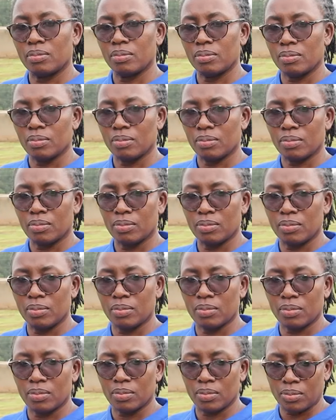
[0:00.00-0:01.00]

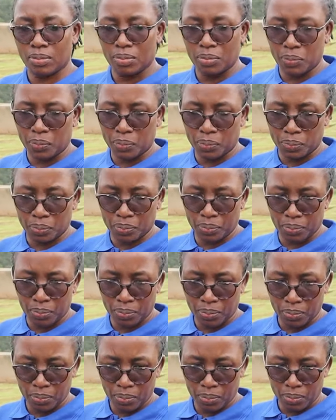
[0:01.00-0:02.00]

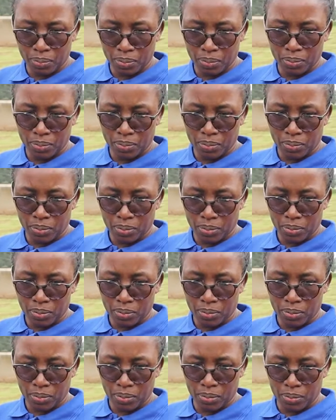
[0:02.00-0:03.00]

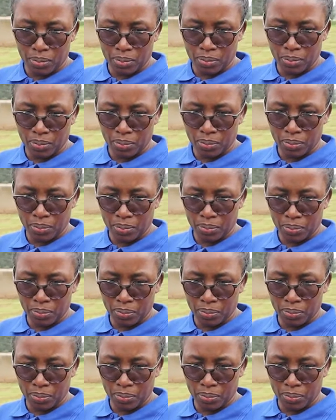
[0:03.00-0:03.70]
The person shown says nothing.